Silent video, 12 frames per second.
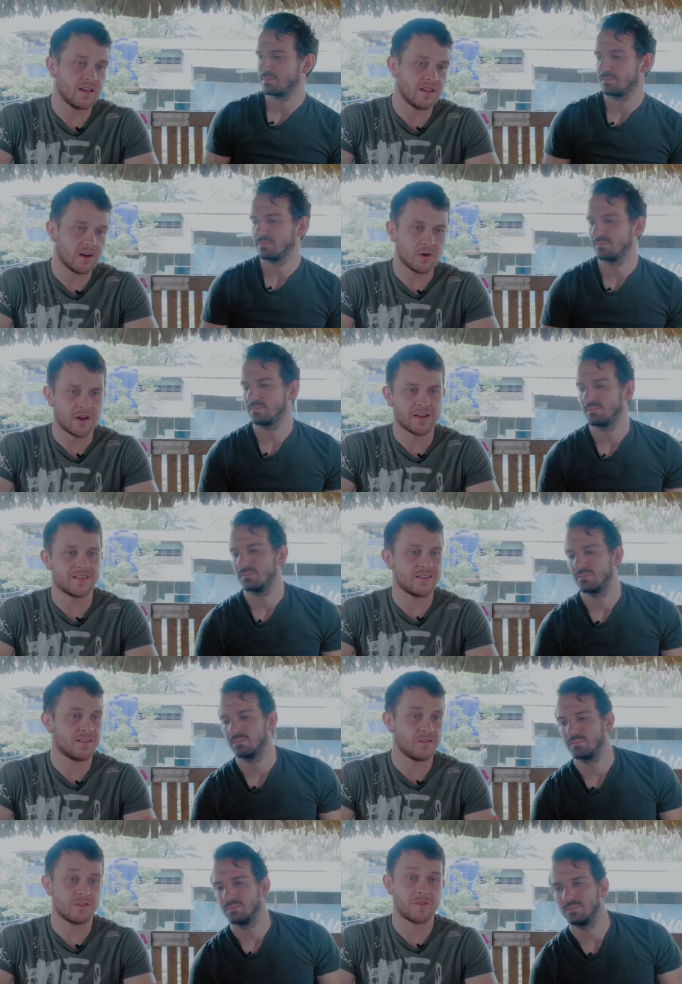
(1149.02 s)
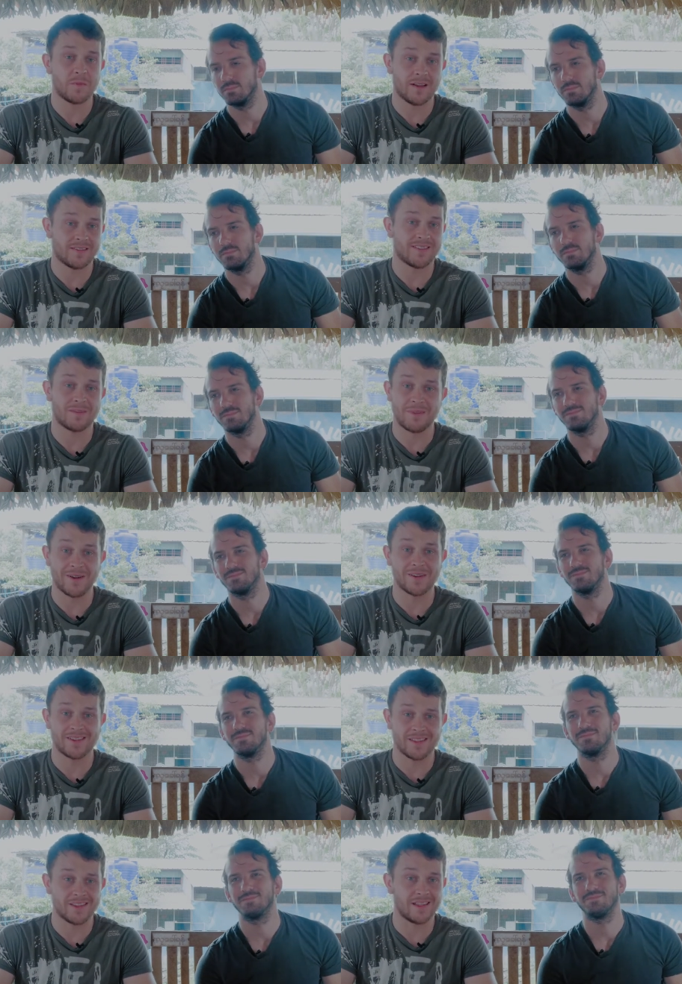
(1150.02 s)
Speaker 1: You know, like I said, respect to them, they
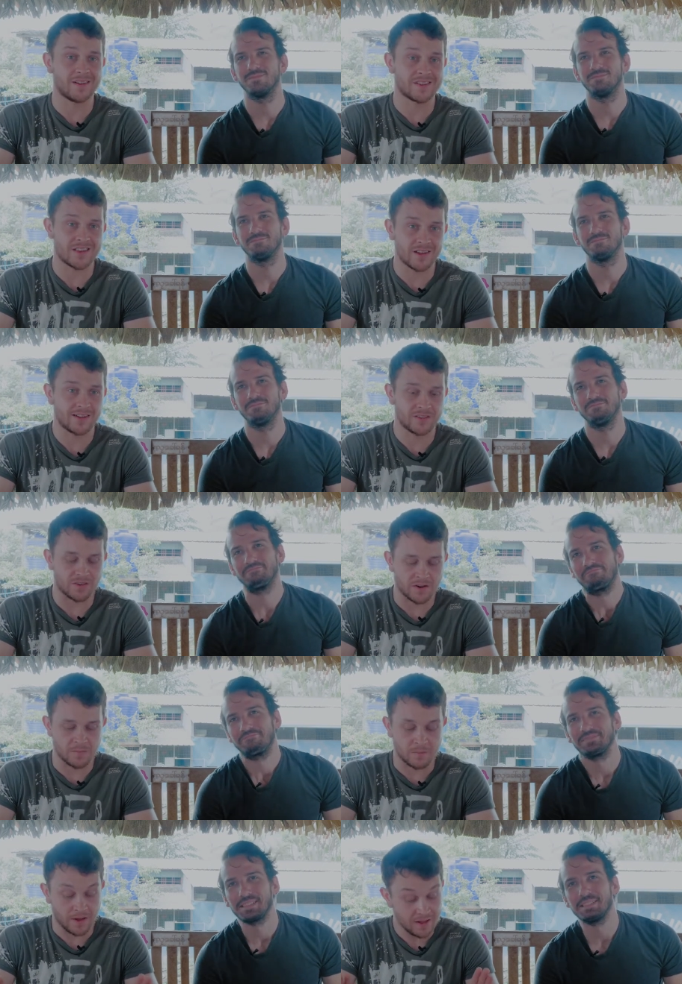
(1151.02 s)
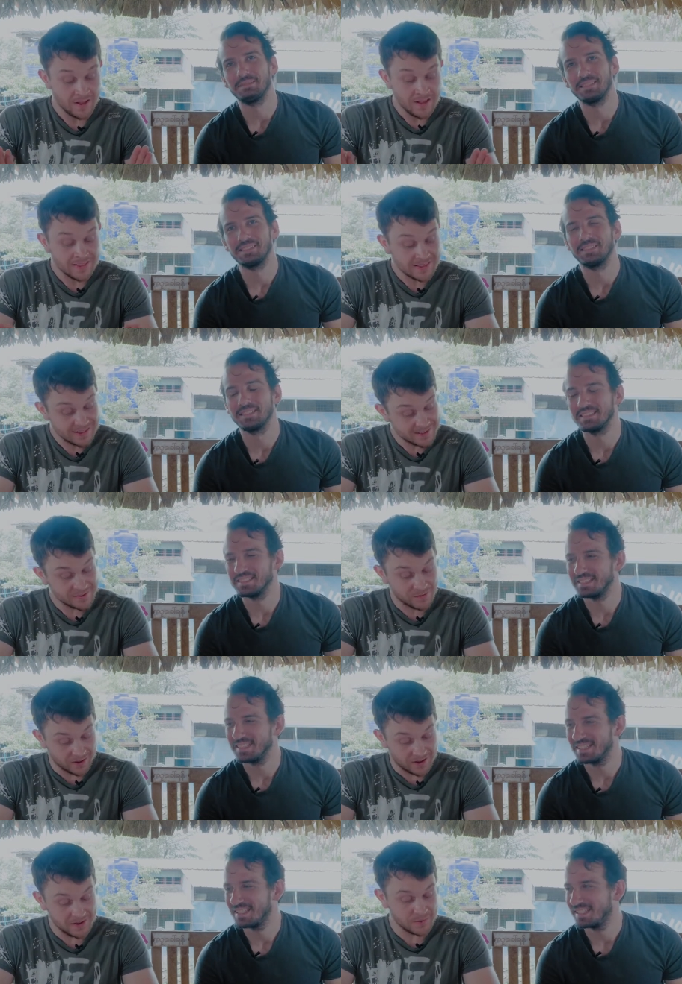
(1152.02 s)
were little children, but this
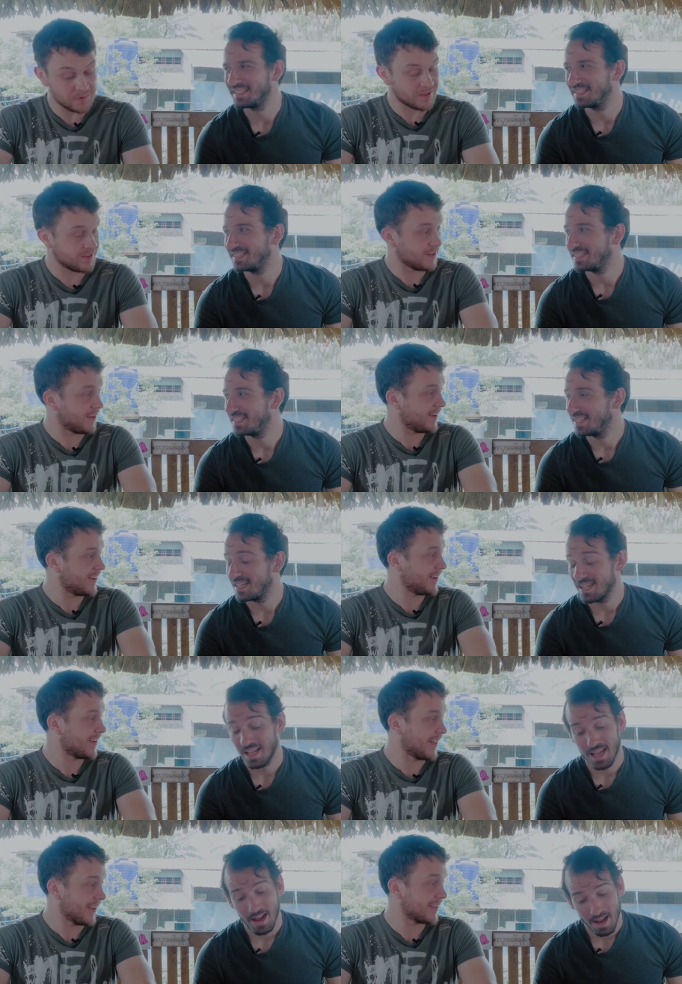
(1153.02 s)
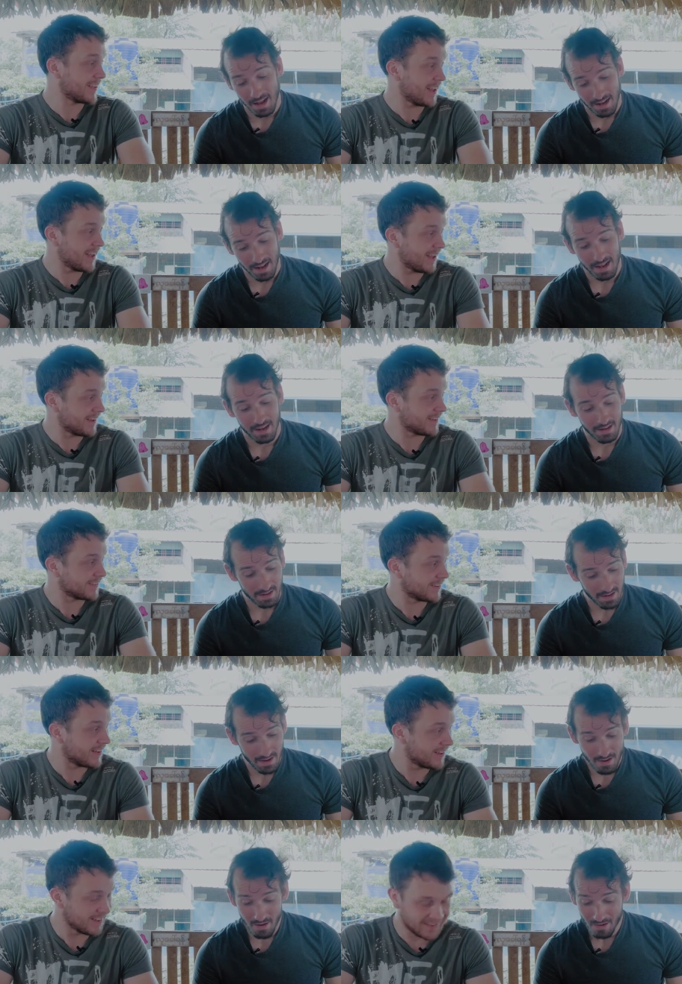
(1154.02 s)
fight was not like that.
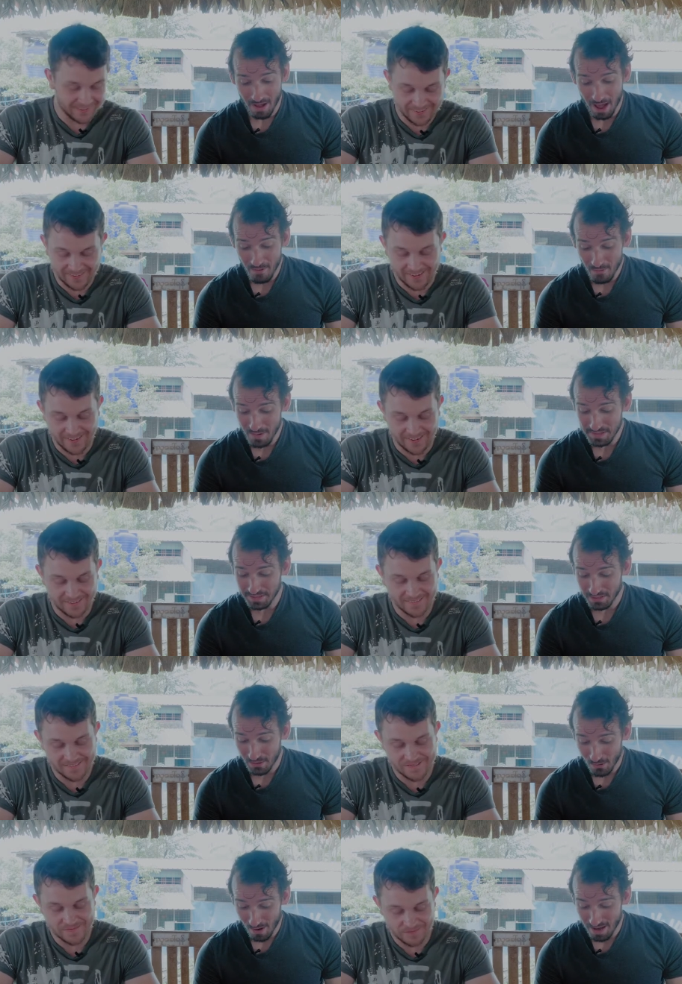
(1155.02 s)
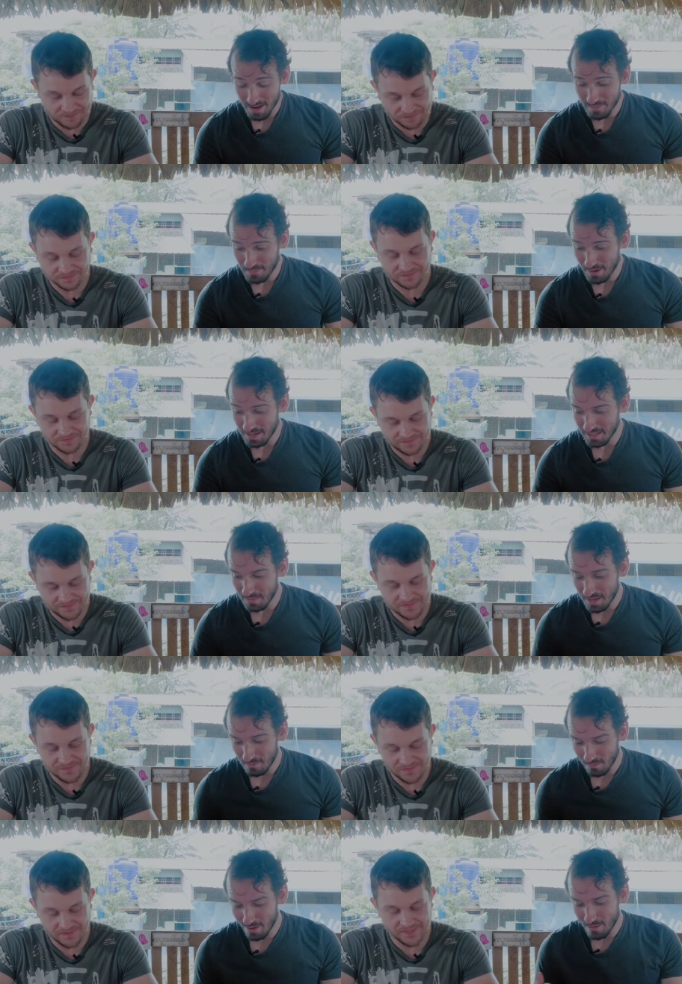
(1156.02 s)
Speaker 2: Right? No, I was yeah. quite impressed. I
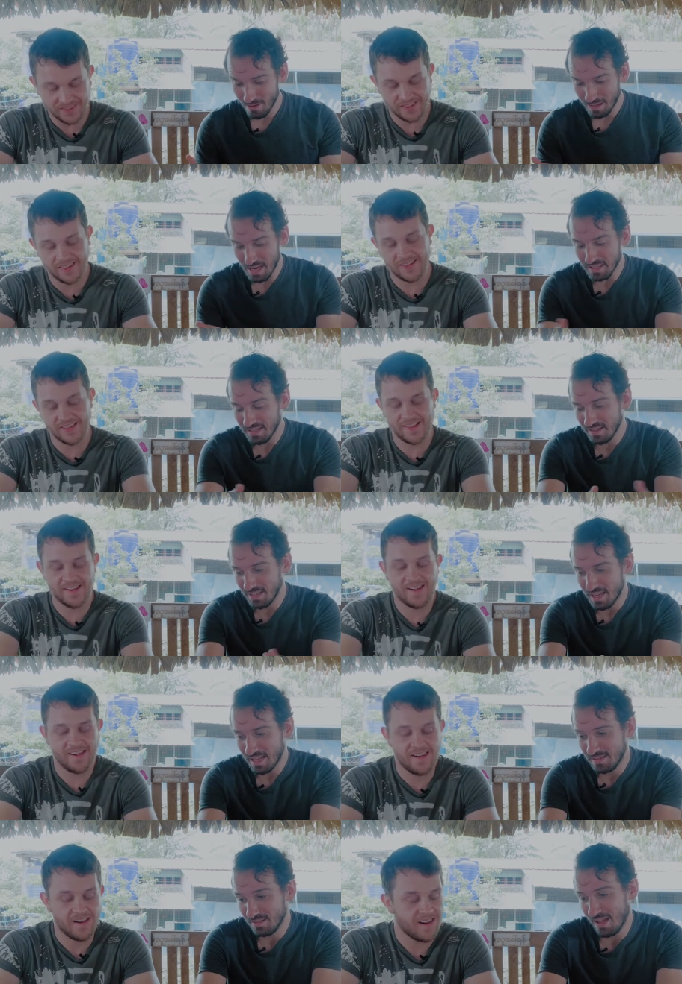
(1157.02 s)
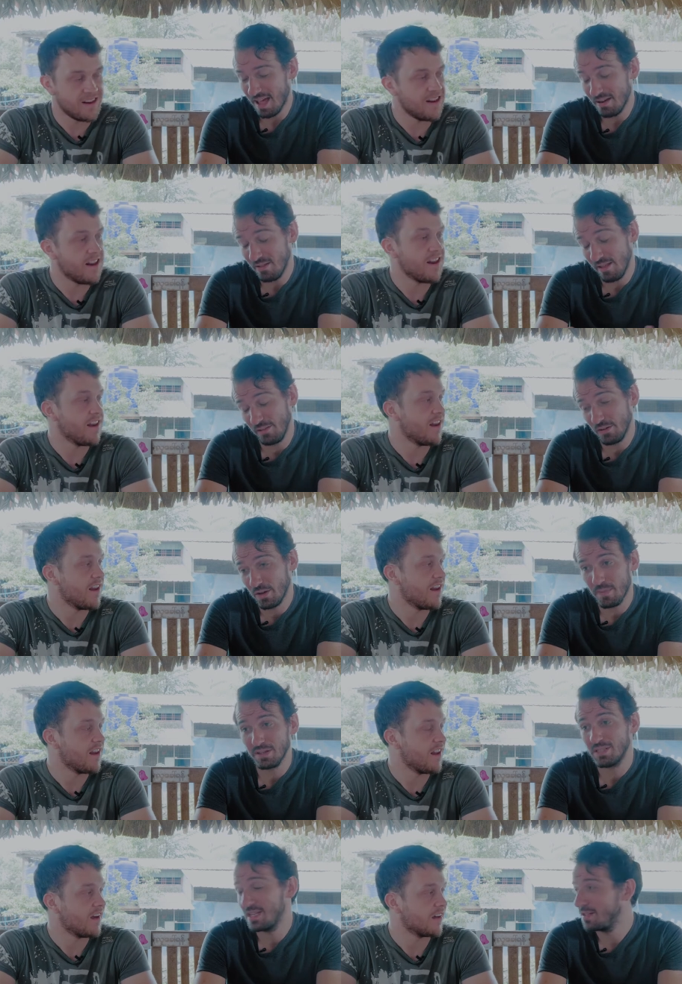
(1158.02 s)
mean, we were guessing the kids, I don't know, they look
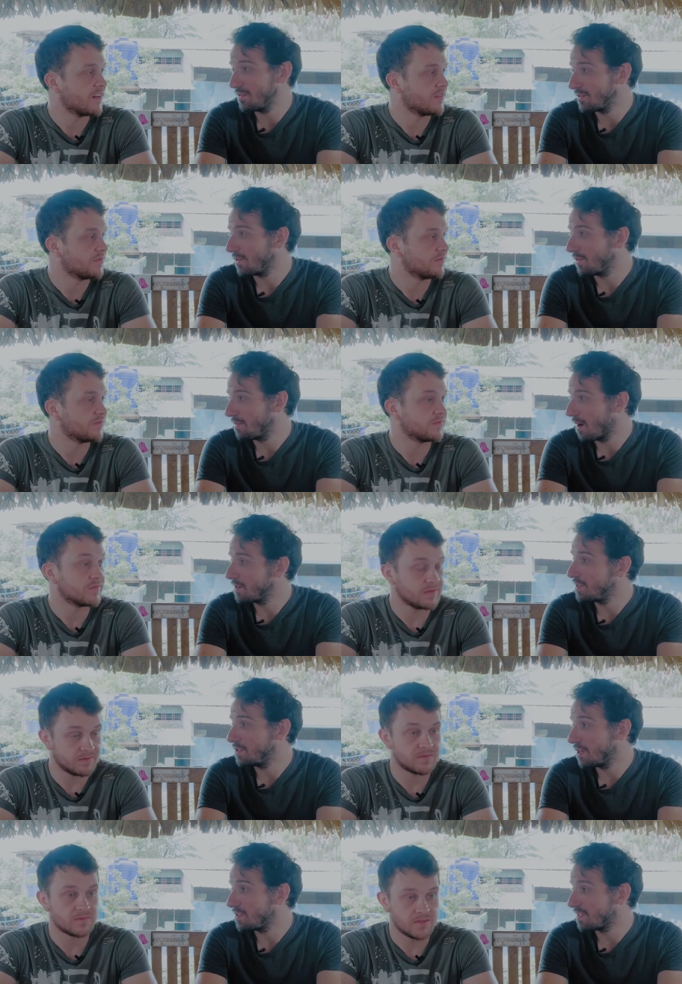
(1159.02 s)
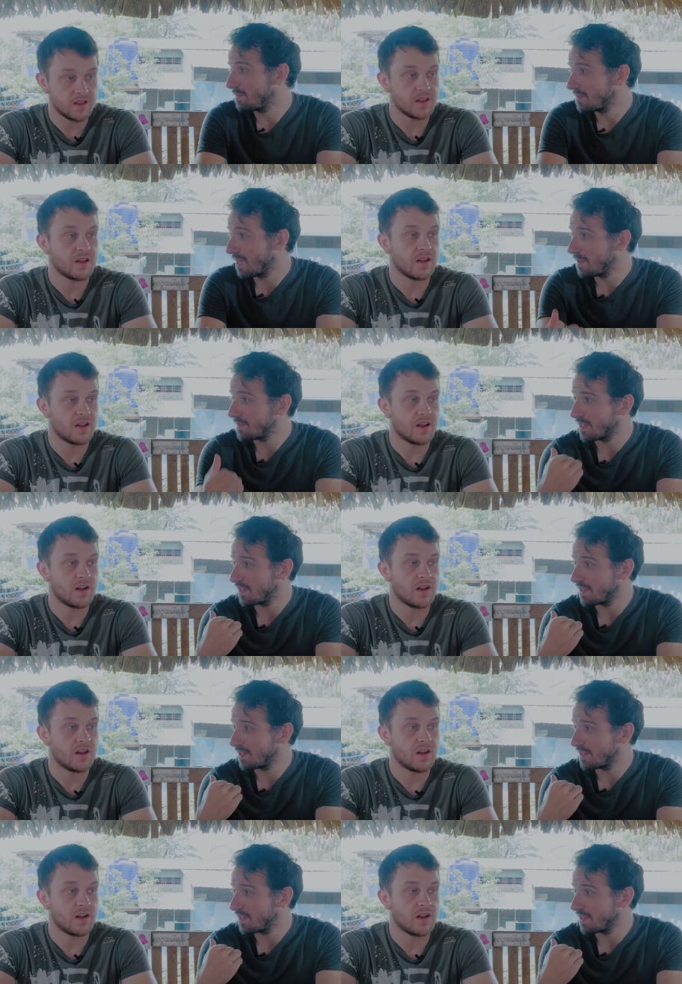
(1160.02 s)
about ten years old. Hard to judge sometimes